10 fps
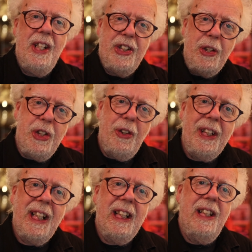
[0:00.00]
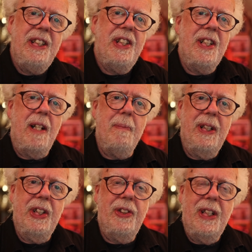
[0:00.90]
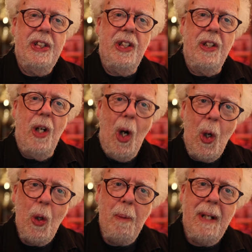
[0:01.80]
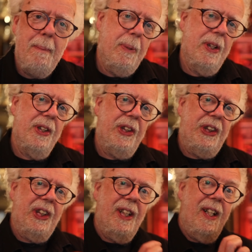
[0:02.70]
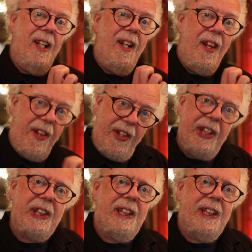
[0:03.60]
So during the Clinton administration, who remembers this